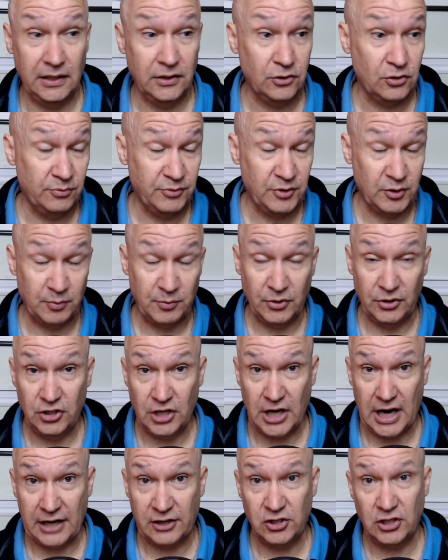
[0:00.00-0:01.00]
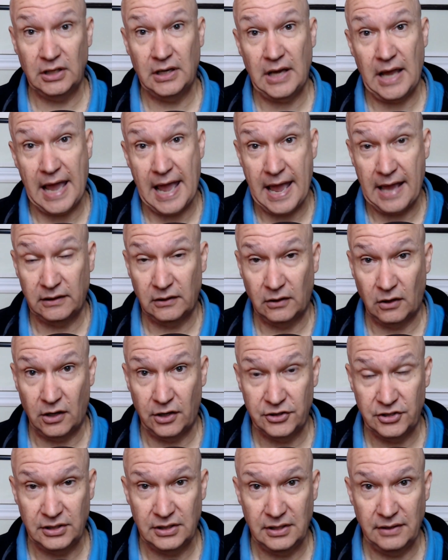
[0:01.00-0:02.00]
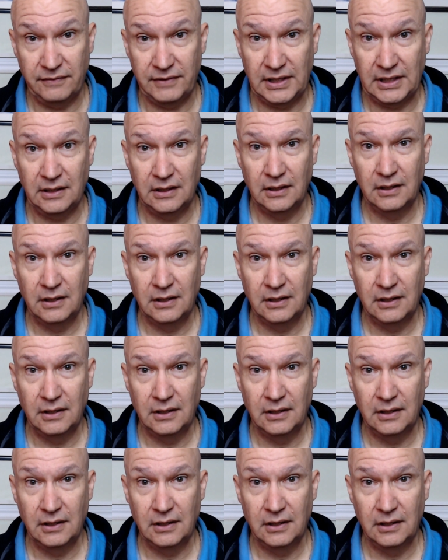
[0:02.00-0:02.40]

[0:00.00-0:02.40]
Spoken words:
in terms of projection and longevity.